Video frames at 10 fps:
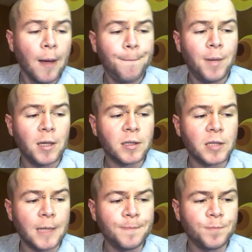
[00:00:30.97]
But
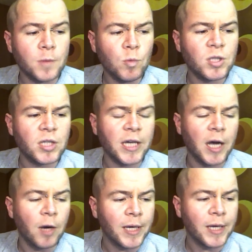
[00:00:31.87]
we'll see how
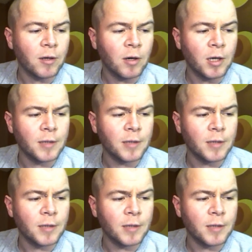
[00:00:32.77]
we get on.